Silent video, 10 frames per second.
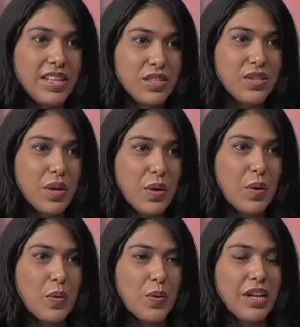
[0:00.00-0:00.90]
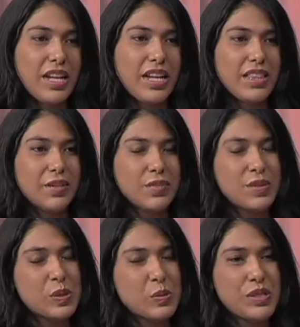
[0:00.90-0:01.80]
and so there's
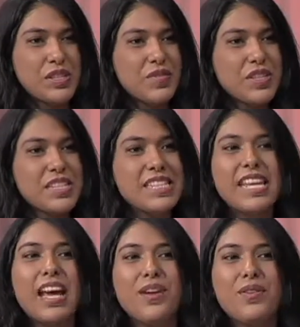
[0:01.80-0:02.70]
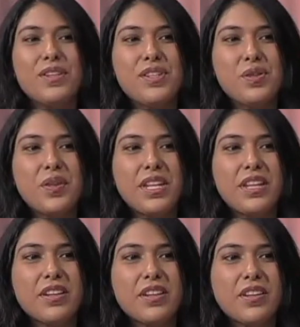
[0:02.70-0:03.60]
a specific sound that you
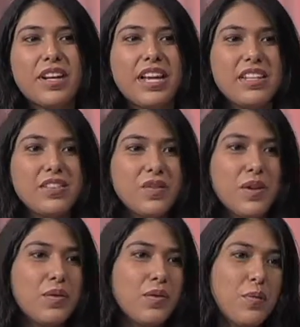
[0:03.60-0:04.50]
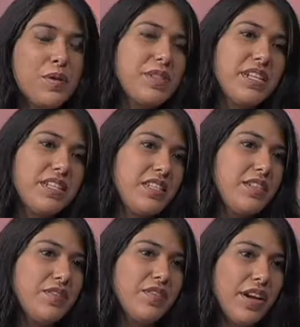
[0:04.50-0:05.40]
hear, and it's very
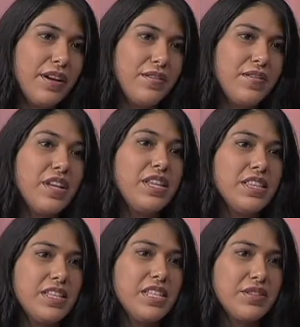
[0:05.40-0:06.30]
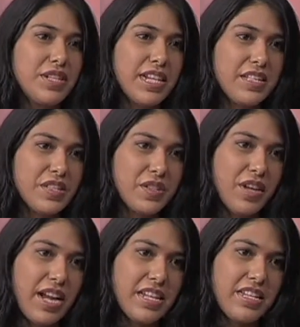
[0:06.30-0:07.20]
representative of the deer
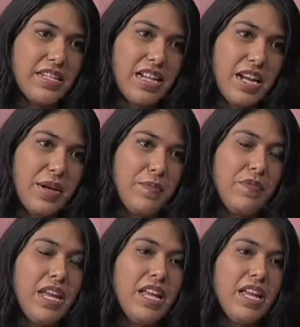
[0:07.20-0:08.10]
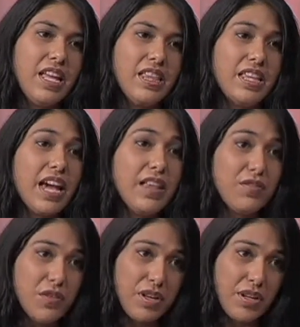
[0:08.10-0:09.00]
dancer. And um, the
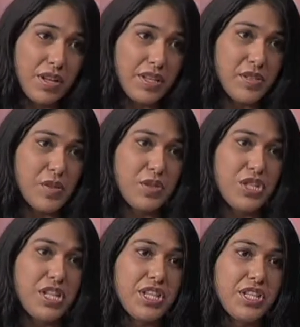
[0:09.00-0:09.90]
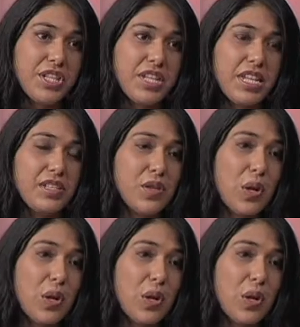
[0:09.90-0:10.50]
California Yaqui Association is